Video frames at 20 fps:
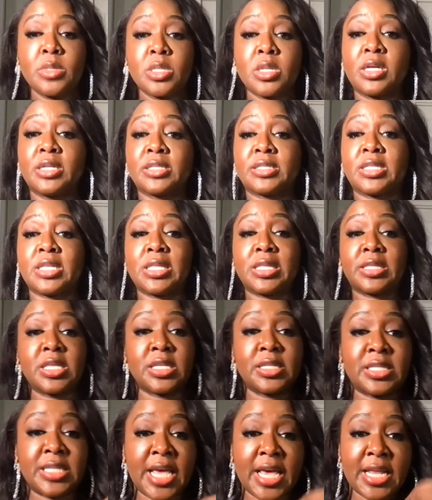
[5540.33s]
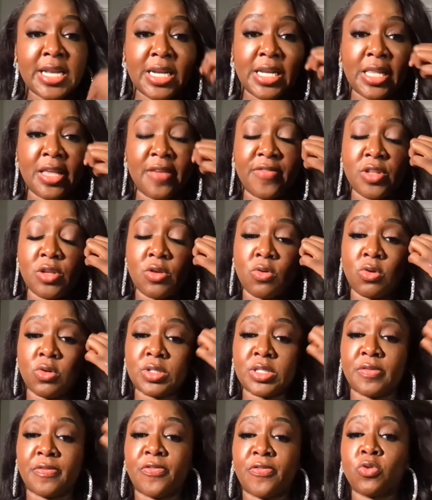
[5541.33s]
because the, the 10 and 11 year old
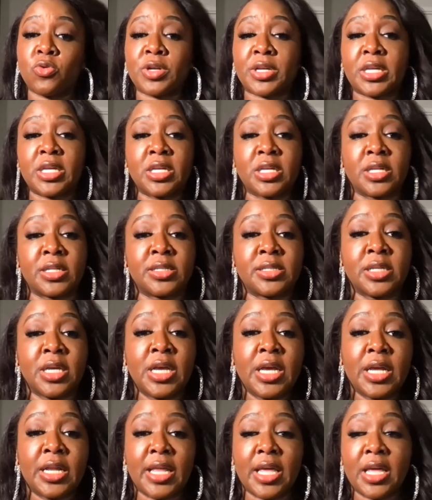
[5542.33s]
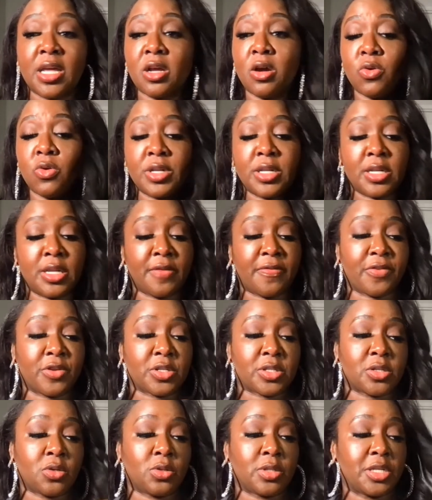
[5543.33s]
Sephora kids, they going in there for the
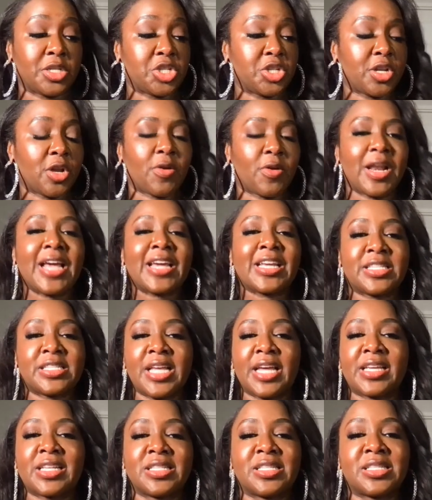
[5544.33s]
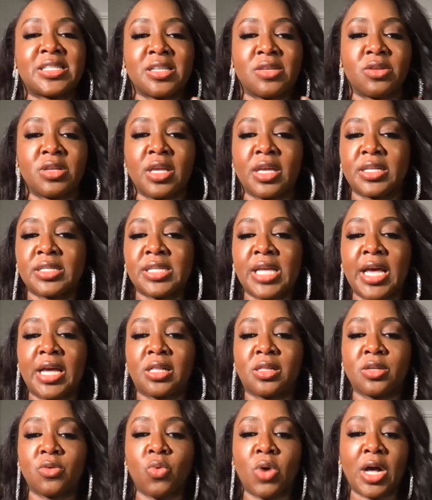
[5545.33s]
Sol de Janeiro. And I could, I could see
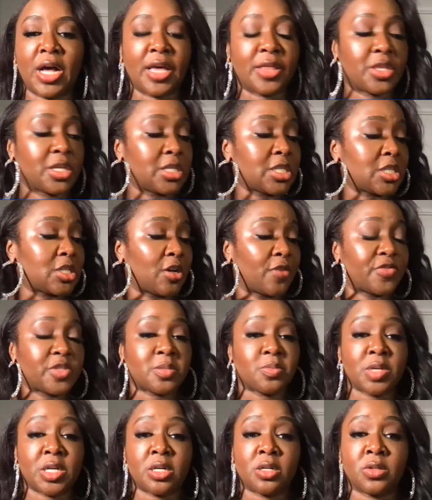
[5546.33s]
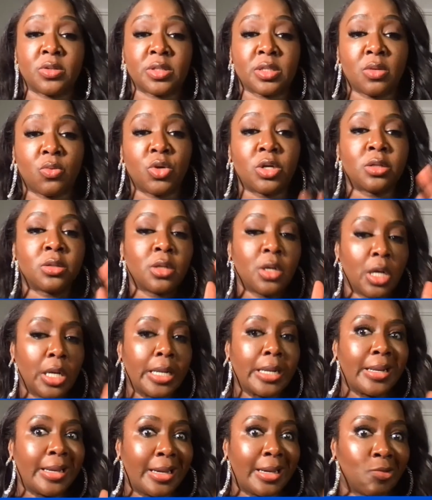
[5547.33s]
exactly why this stuff smells. Well,
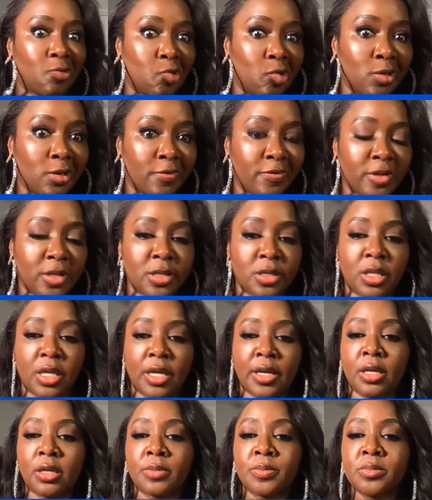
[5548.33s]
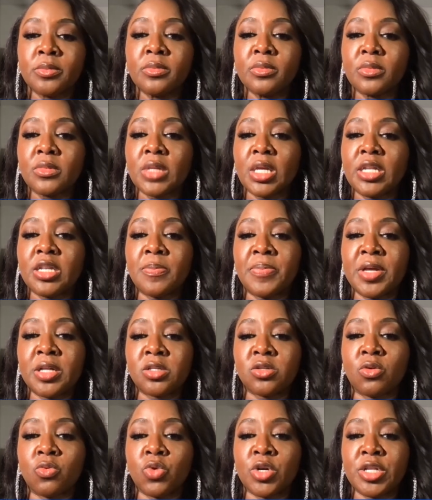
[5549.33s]
not all of it. Like it depends
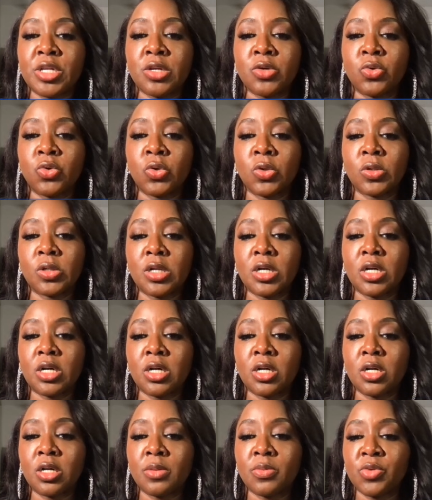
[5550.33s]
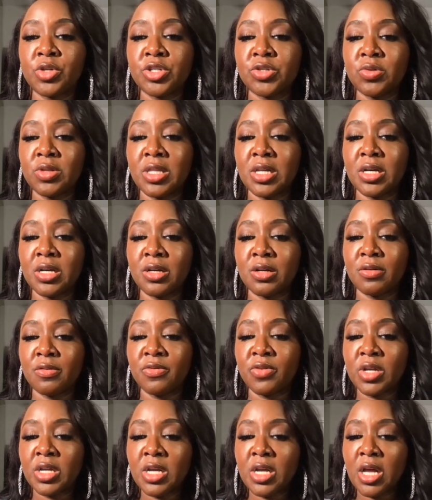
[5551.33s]
on what your, um, what you love.
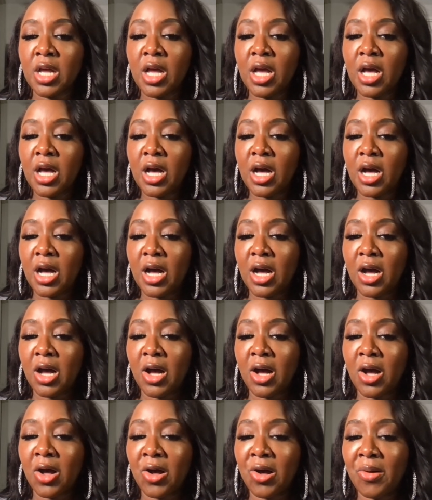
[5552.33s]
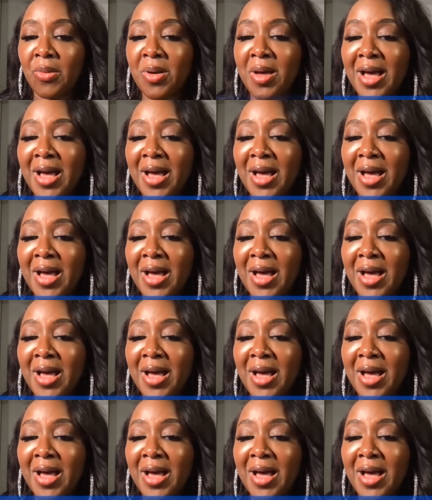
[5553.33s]
Um,